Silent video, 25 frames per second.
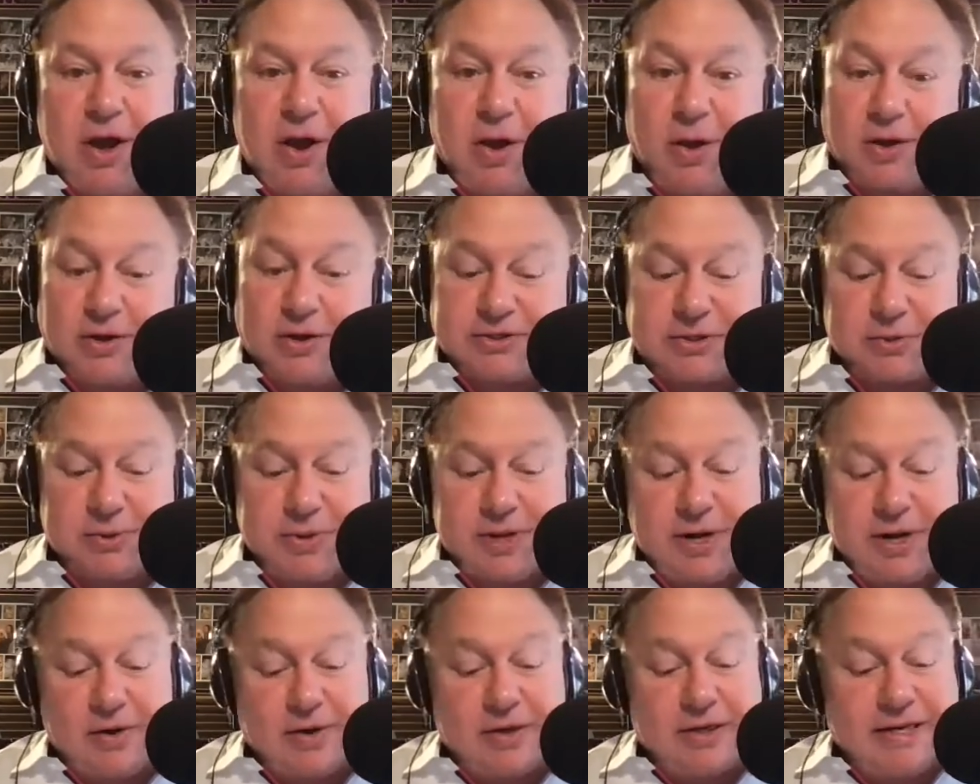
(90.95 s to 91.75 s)
Also
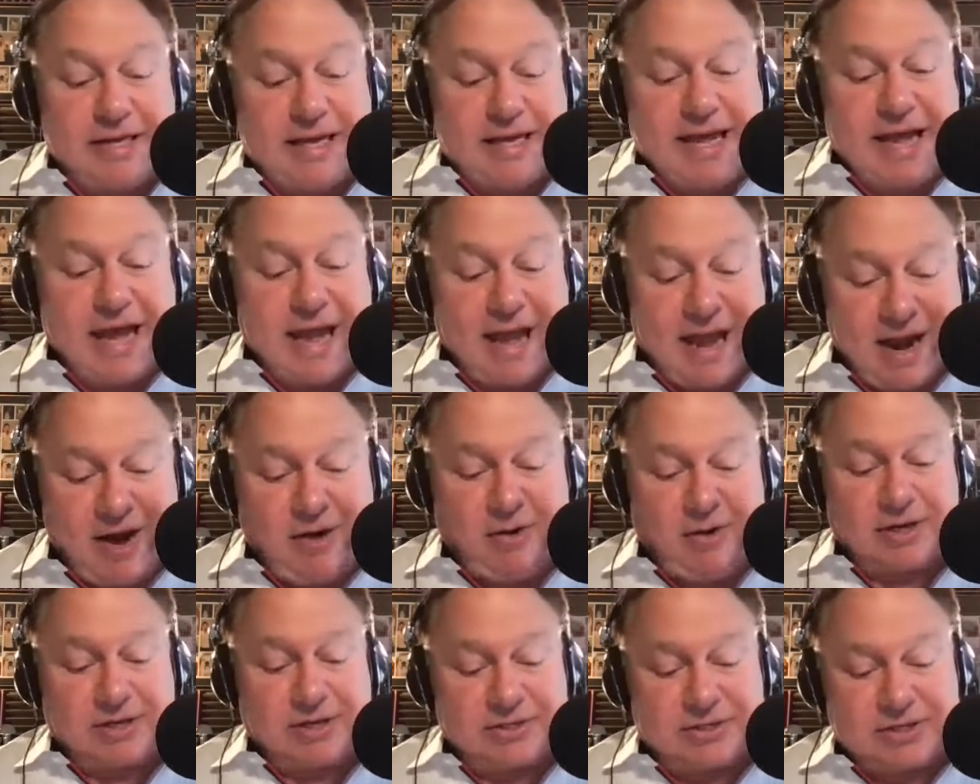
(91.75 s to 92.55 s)
here, Lee
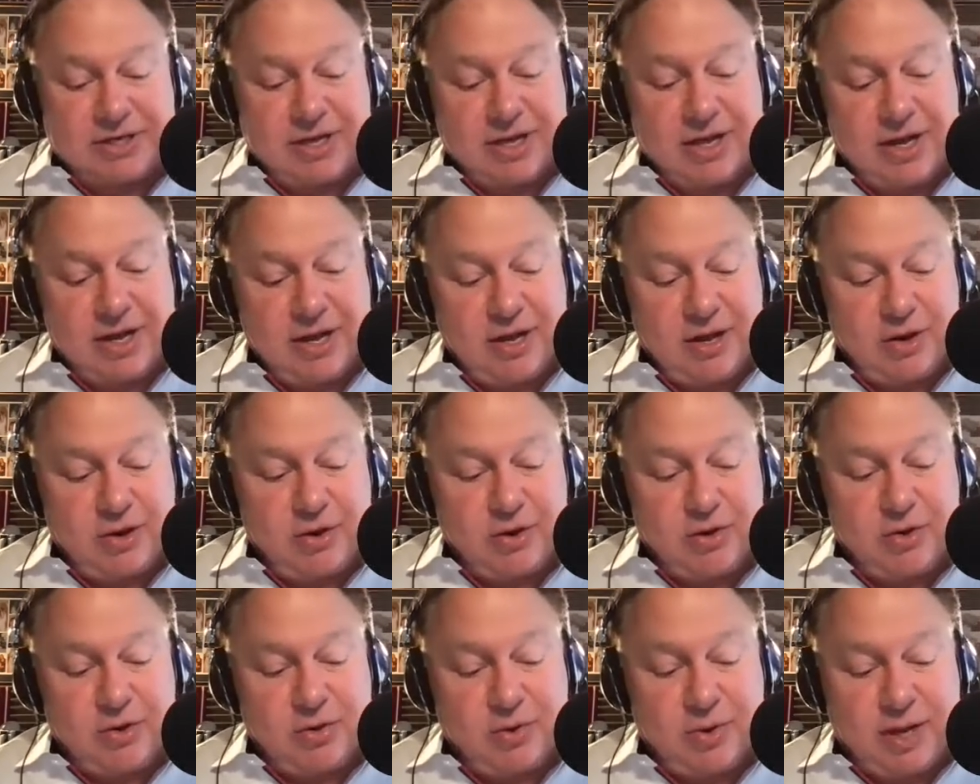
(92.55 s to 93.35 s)
Harris,
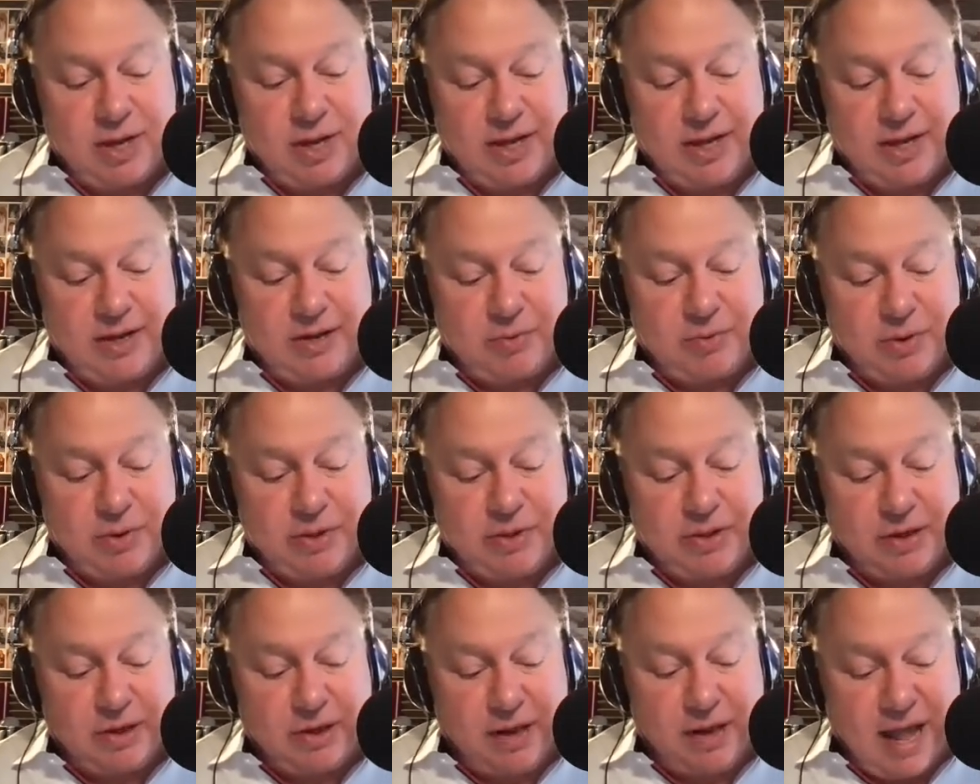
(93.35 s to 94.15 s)
who is
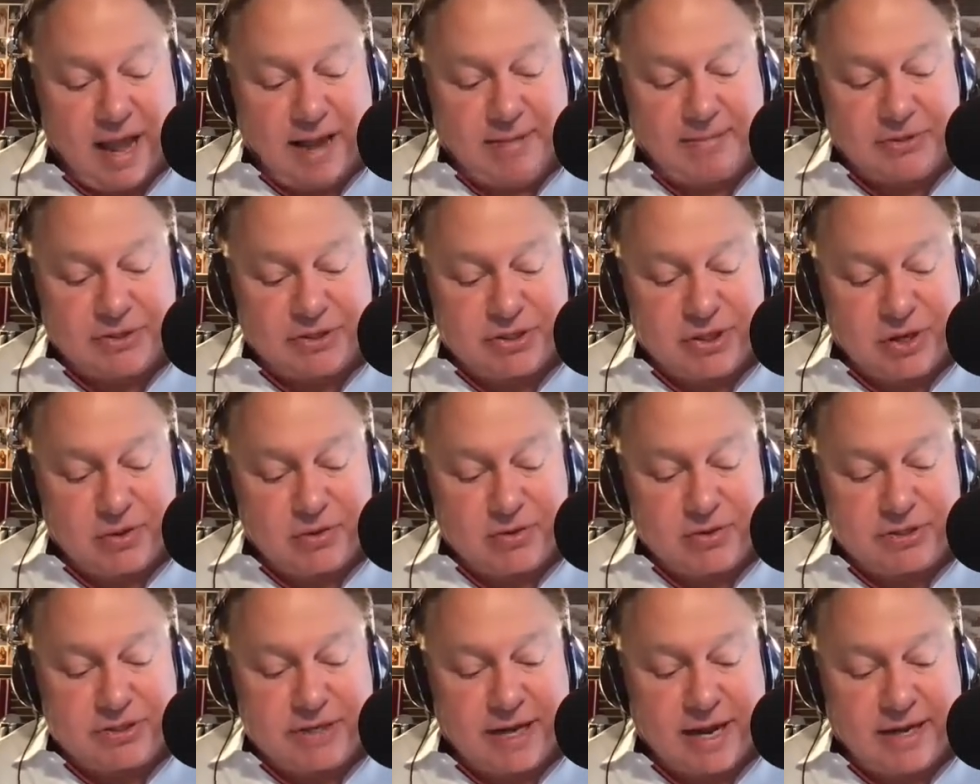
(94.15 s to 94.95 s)
with
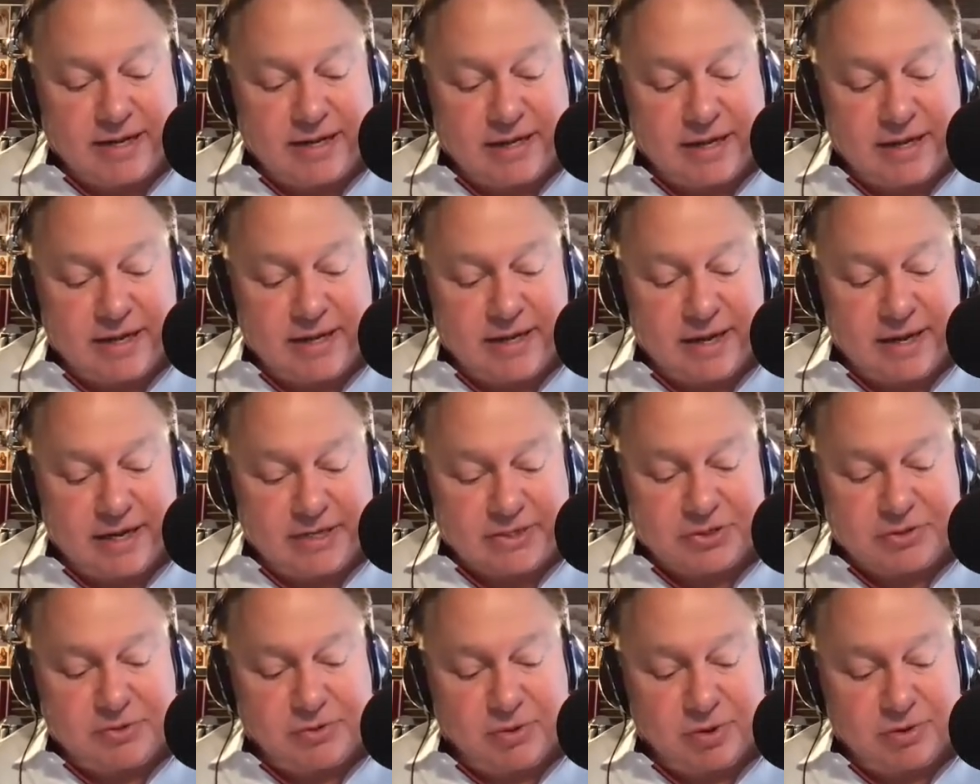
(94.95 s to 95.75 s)
Limestone Title and
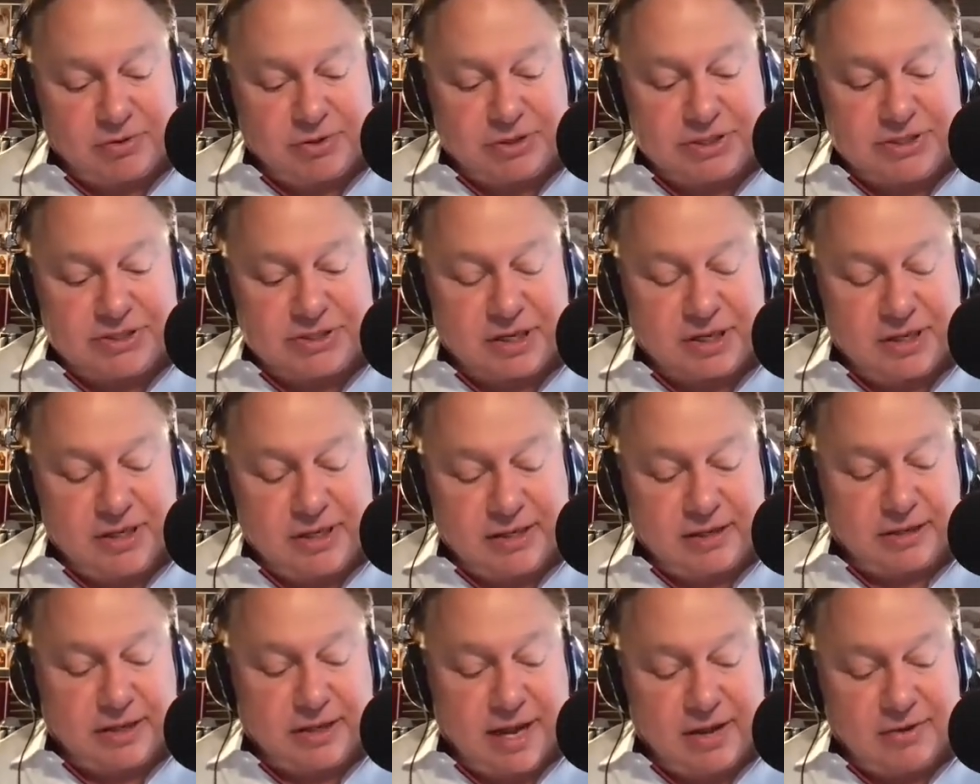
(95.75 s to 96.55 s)
Escrow. She's the
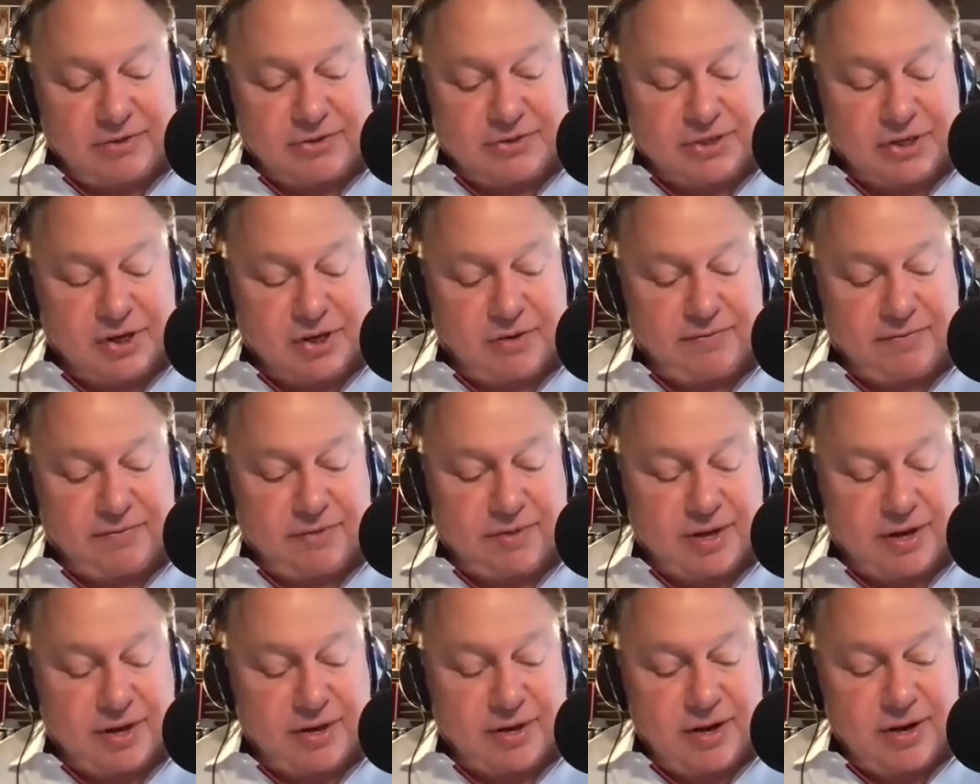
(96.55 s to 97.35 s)
legal counsel over
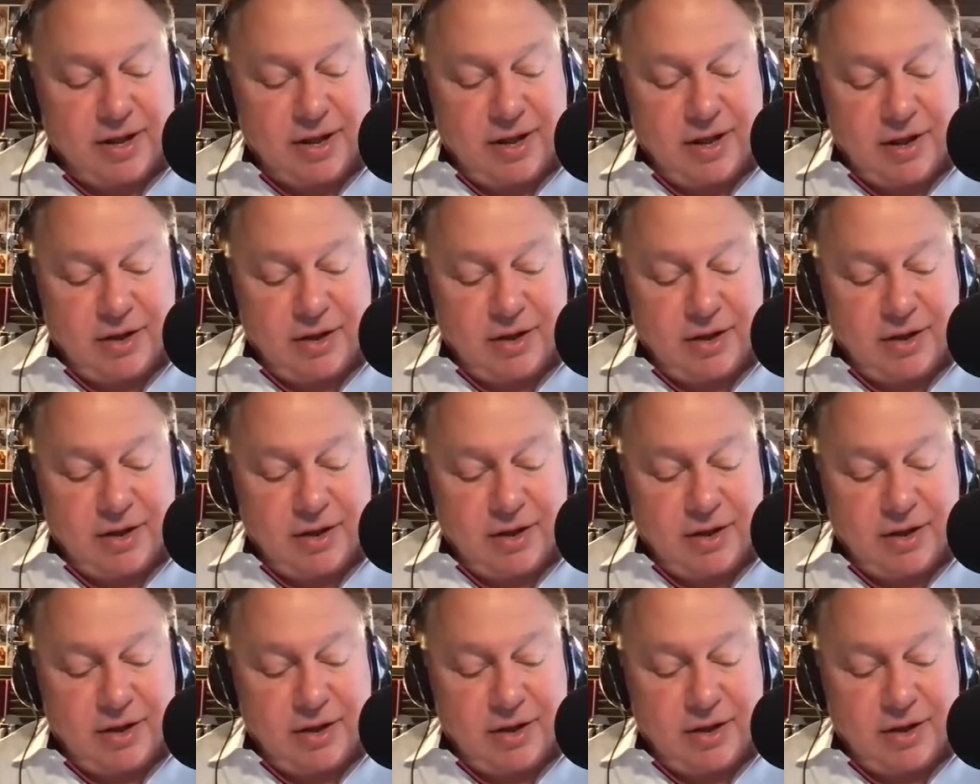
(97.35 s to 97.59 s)
there.